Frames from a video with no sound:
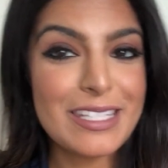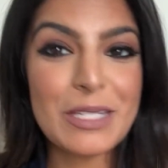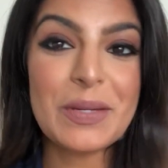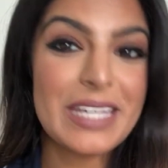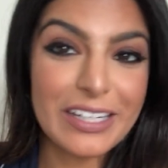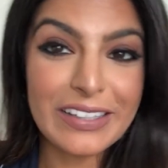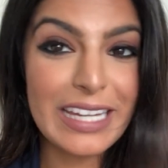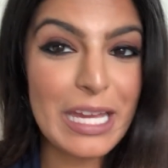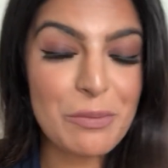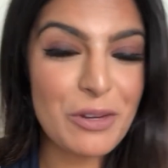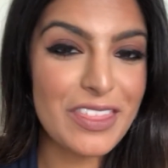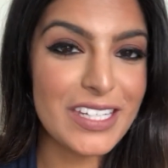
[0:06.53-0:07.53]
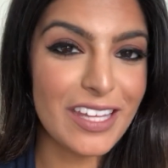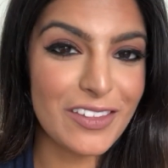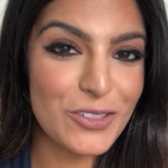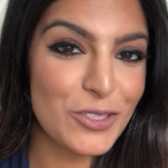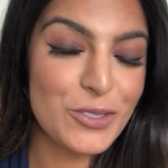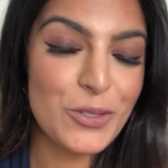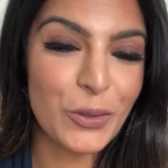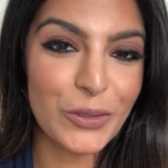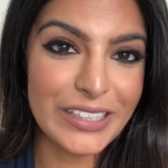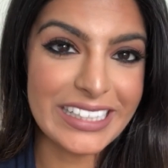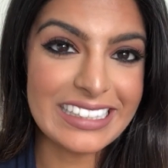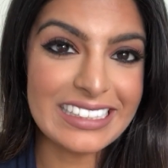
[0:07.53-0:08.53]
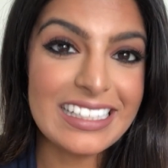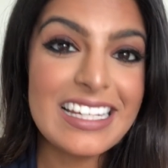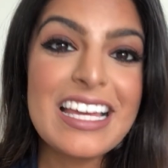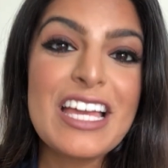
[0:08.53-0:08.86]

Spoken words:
so here I am with another tutorial.